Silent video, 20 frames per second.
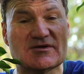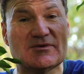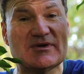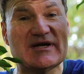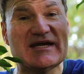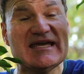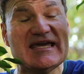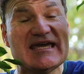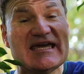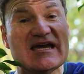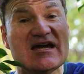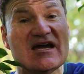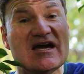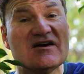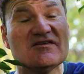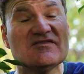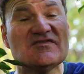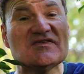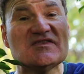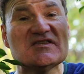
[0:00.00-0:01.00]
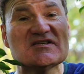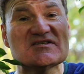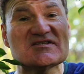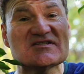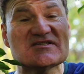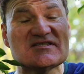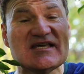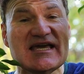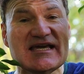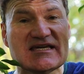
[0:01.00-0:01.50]
We're here for the
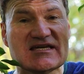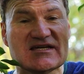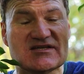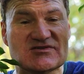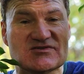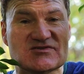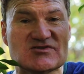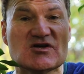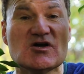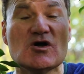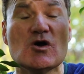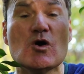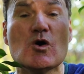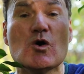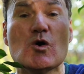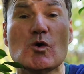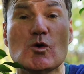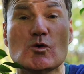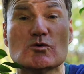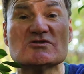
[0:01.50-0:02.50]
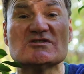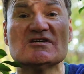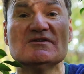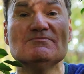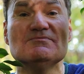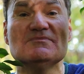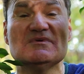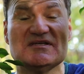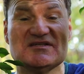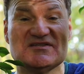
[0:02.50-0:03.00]
second
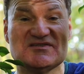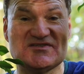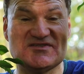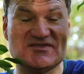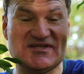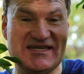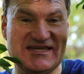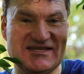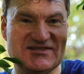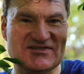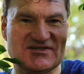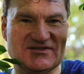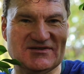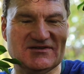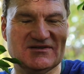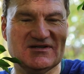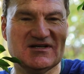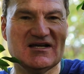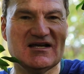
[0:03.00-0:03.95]
autumn season.